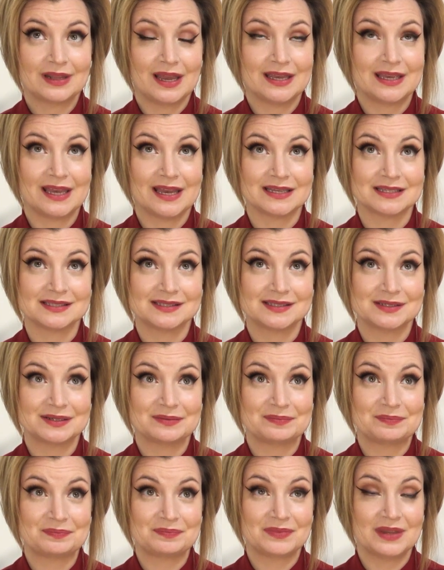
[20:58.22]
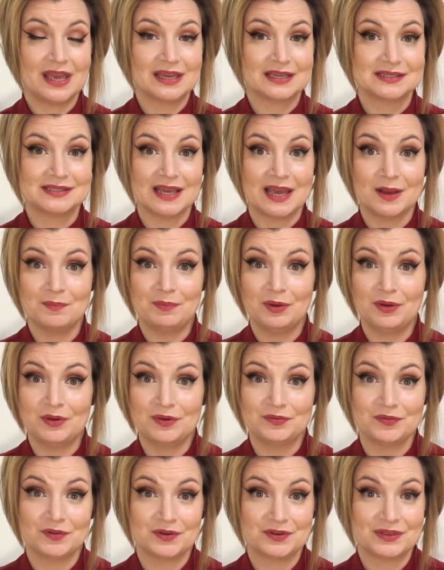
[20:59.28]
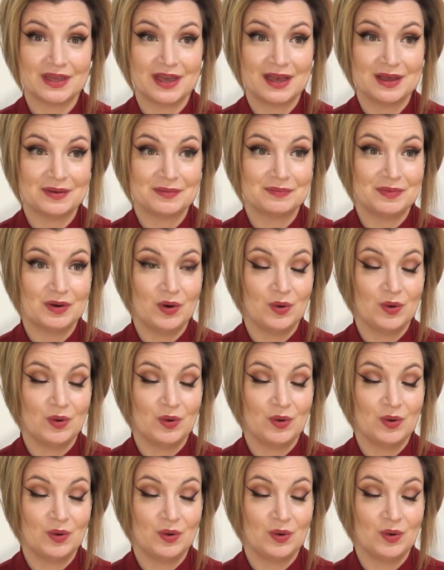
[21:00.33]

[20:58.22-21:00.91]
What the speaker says: guess, example for them,